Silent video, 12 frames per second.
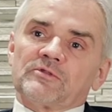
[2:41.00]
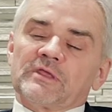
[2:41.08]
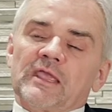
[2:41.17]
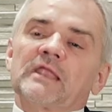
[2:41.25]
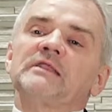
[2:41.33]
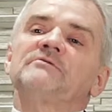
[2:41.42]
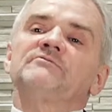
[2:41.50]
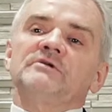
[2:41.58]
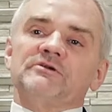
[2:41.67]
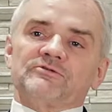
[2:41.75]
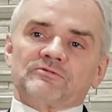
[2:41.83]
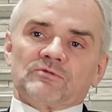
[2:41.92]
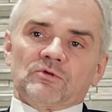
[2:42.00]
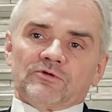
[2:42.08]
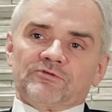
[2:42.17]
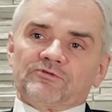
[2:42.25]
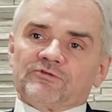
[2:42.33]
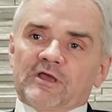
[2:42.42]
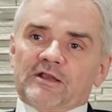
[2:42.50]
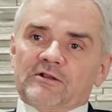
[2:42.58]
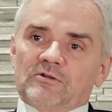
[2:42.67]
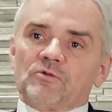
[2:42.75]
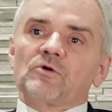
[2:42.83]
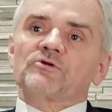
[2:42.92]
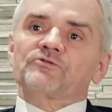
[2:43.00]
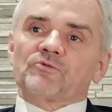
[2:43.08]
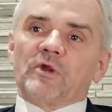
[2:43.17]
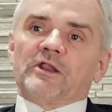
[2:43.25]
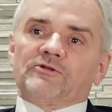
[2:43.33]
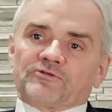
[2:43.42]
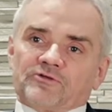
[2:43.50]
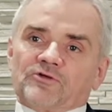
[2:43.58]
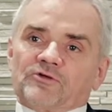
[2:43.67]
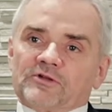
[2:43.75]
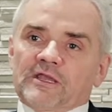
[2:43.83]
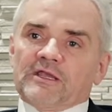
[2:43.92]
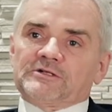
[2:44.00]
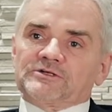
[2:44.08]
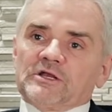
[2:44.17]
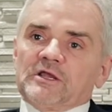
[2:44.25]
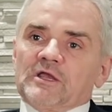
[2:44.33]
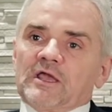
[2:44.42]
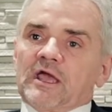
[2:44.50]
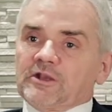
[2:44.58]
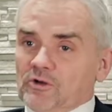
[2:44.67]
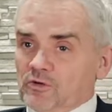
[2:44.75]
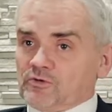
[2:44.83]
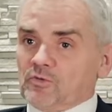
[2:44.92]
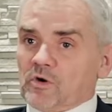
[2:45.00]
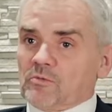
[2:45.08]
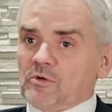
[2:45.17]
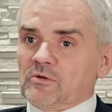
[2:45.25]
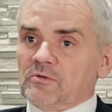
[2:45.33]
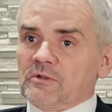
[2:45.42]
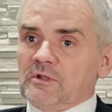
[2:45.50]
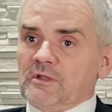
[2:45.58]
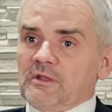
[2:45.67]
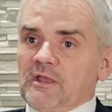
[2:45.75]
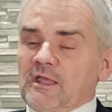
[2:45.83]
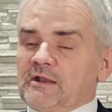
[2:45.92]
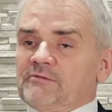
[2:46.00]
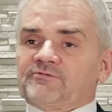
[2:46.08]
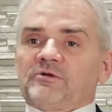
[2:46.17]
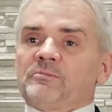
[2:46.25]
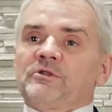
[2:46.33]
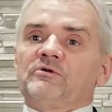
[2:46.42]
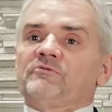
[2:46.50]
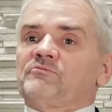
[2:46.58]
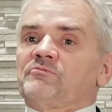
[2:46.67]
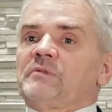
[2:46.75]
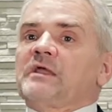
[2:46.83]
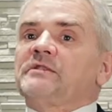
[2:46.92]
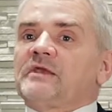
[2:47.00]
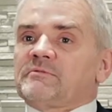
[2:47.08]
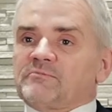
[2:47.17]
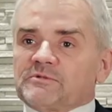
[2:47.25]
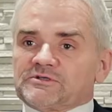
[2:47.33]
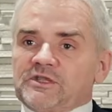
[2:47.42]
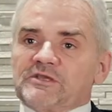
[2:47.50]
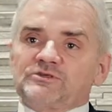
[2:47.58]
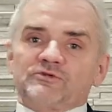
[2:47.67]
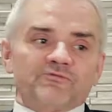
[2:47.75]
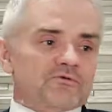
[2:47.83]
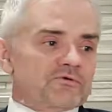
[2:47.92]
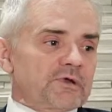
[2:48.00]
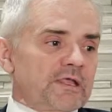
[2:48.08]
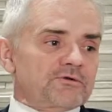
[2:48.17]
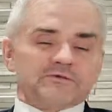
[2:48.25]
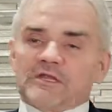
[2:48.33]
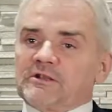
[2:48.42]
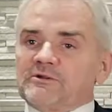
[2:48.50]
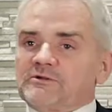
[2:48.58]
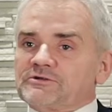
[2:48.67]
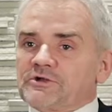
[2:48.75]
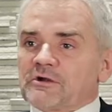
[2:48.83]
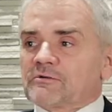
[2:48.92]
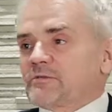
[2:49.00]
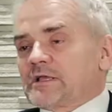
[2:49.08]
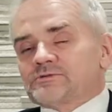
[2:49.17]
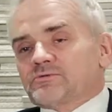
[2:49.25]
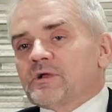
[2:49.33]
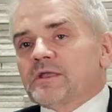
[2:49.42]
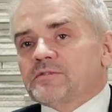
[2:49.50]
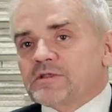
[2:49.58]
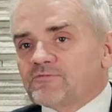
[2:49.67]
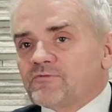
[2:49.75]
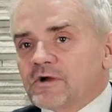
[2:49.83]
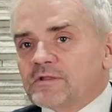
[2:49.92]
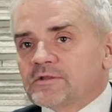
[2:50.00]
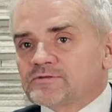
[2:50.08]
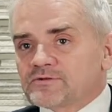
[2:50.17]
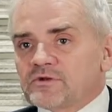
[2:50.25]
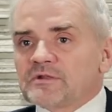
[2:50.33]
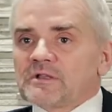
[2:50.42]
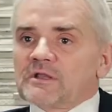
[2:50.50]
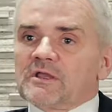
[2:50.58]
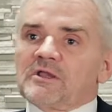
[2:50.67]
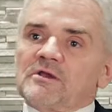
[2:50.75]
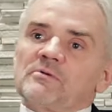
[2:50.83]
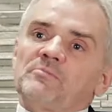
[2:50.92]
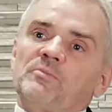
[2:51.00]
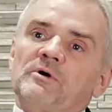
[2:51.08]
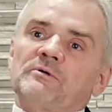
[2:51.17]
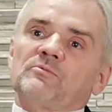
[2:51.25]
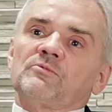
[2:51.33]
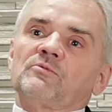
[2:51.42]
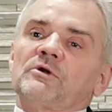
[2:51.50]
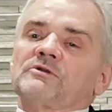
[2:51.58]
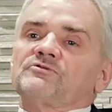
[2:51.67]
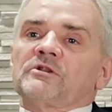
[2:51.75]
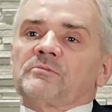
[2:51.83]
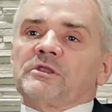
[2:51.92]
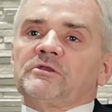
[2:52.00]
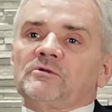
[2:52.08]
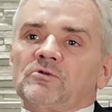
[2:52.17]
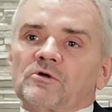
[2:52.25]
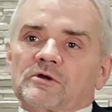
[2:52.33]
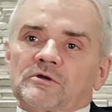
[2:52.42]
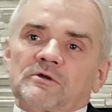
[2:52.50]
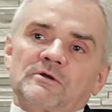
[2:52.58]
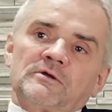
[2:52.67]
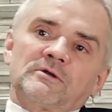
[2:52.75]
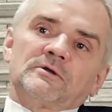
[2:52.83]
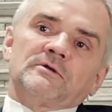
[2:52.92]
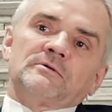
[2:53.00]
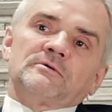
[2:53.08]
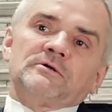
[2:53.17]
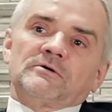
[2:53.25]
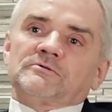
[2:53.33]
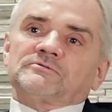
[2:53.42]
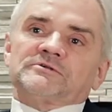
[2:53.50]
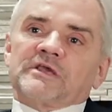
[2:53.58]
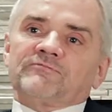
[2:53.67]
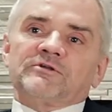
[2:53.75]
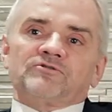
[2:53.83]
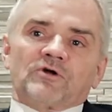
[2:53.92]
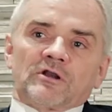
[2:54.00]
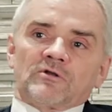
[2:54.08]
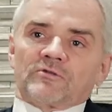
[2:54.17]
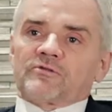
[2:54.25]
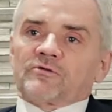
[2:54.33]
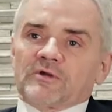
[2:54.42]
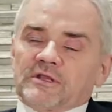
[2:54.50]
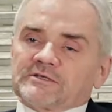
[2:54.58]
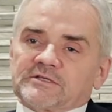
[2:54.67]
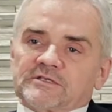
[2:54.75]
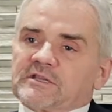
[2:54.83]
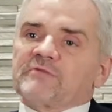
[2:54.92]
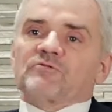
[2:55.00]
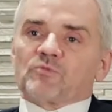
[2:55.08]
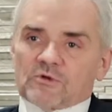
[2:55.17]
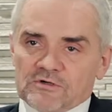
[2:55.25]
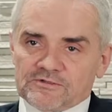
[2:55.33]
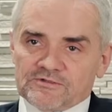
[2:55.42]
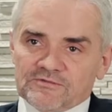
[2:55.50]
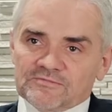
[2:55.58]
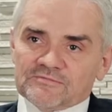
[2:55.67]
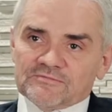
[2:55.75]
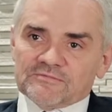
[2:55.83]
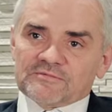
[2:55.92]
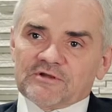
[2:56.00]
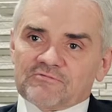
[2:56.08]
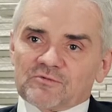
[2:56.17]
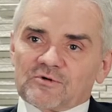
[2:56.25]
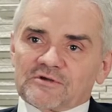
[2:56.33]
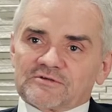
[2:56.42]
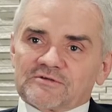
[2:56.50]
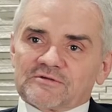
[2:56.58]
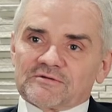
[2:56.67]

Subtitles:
any of these looks is that it looks great at your current age and you look normal. And if somebody you haven't met yet mistakes you for 8 or 10 years younger, well, that's great, that's fine, that's good. But we're not trying to make you look 70 trying to look 30, because it never works. It never works.